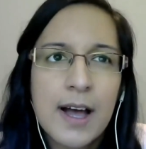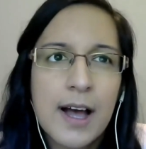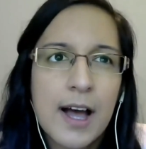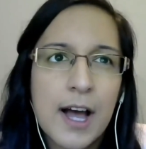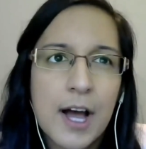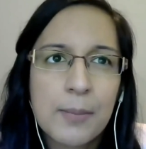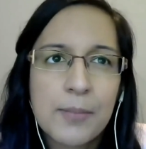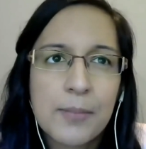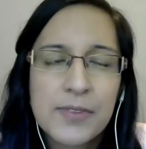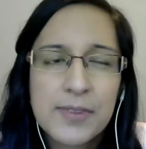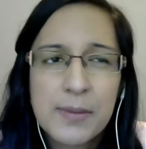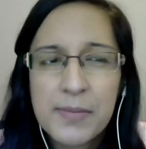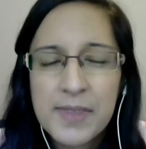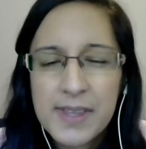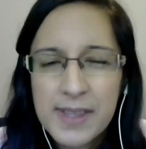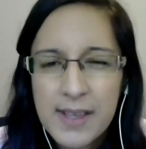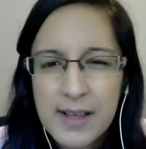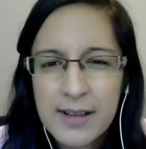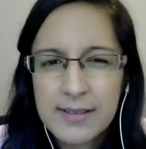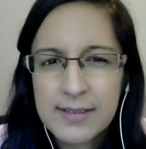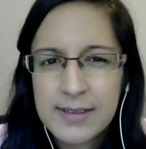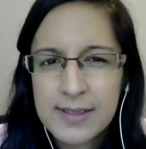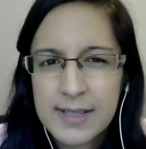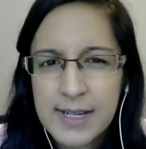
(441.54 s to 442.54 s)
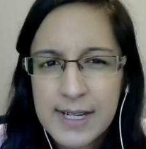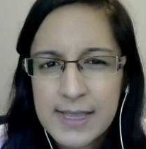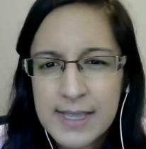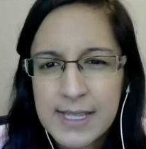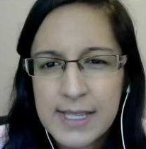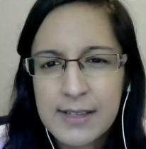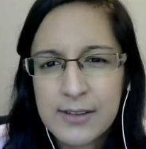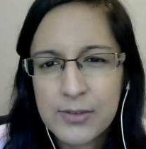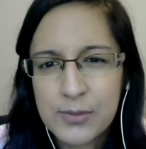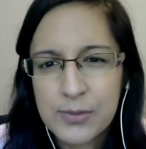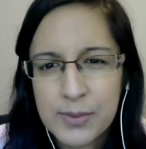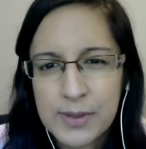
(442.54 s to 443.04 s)
Um, something else that I
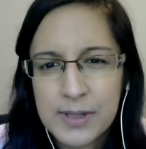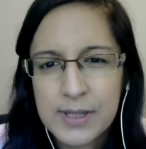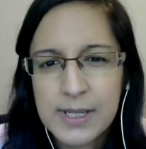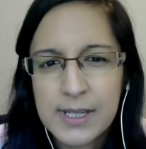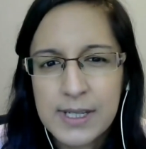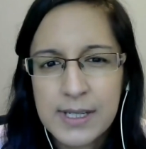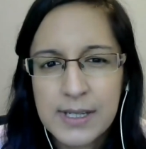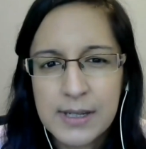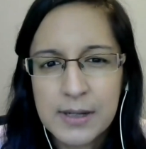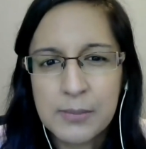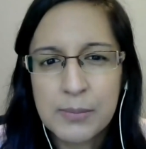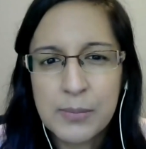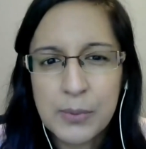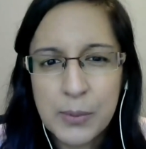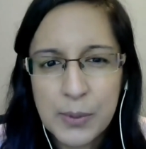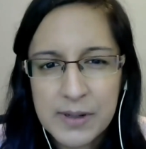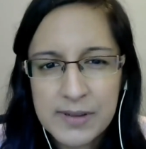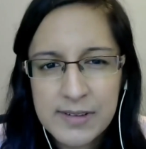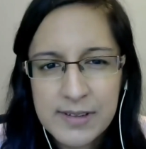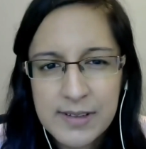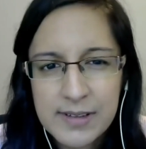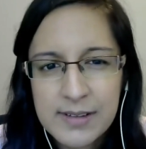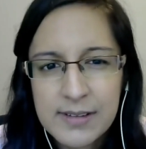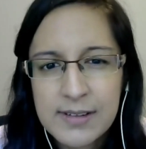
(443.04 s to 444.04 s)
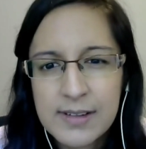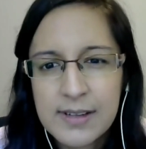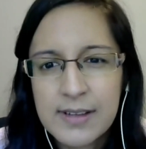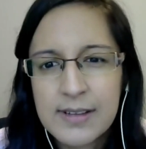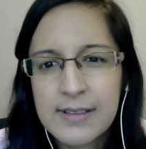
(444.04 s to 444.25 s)
think is really important